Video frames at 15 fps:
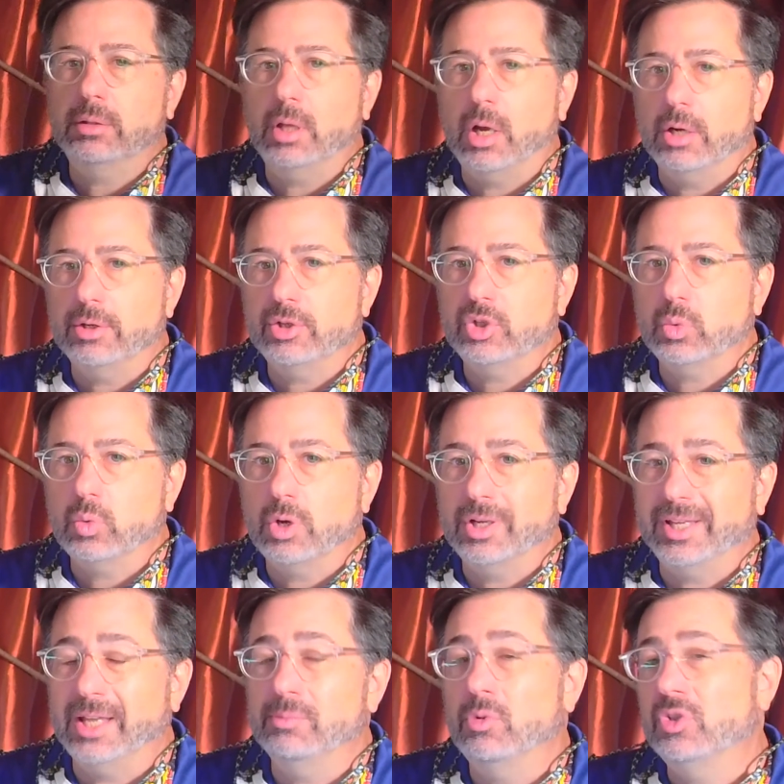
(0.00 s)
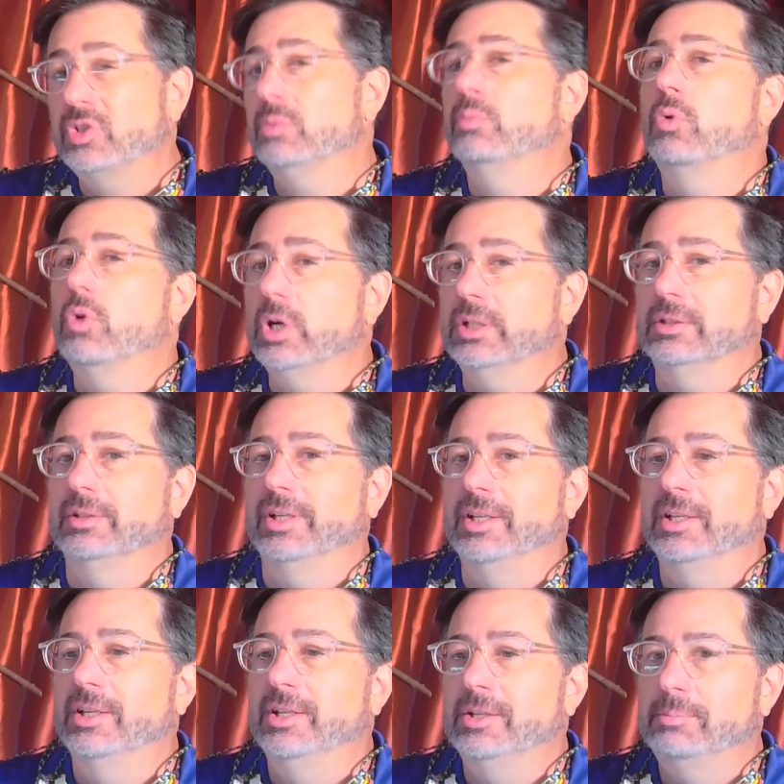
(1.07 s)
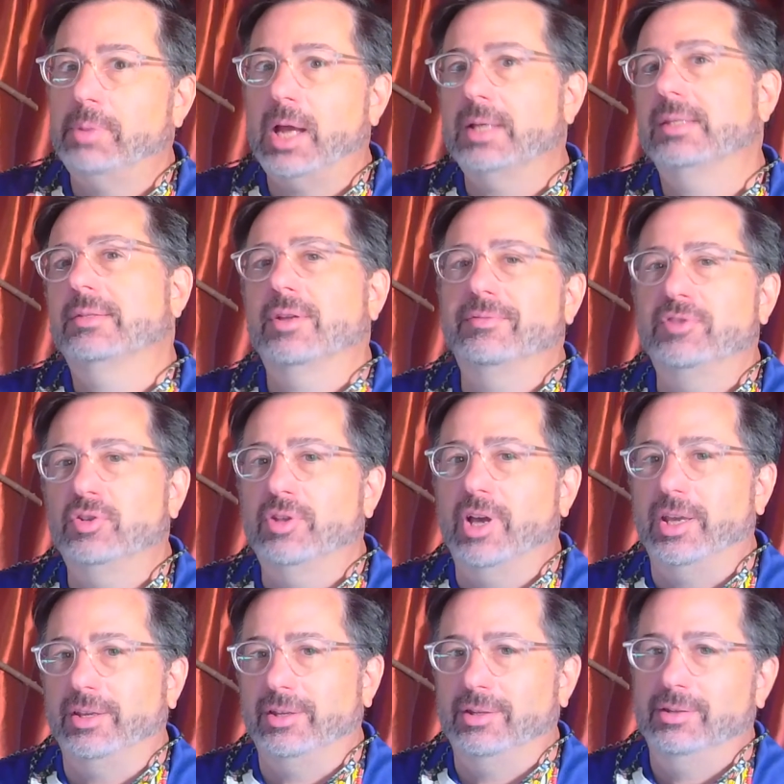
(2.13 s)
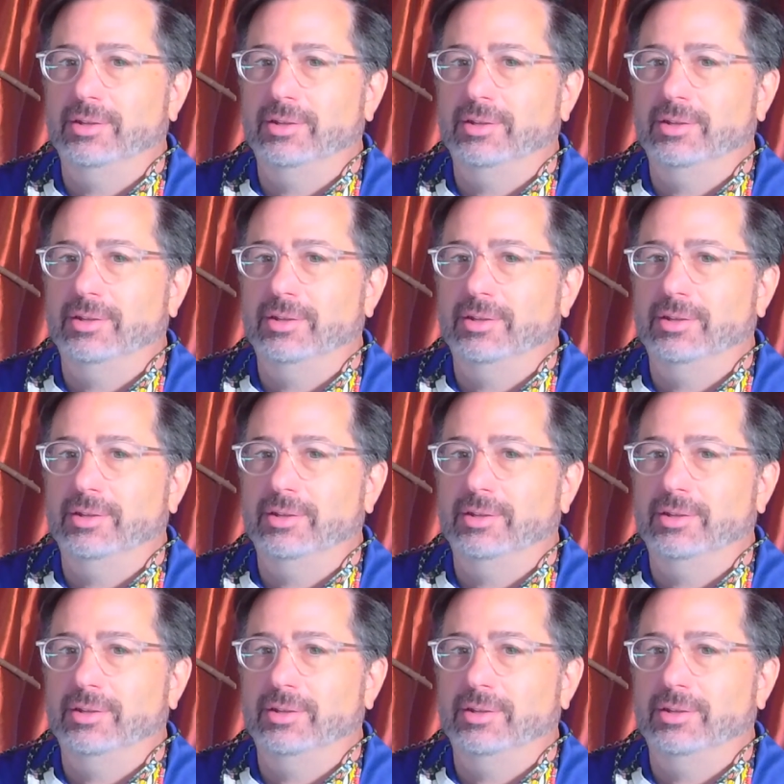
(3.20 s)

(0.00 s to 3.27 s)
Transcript: the artist's work, and most importantly, buy stuff you like.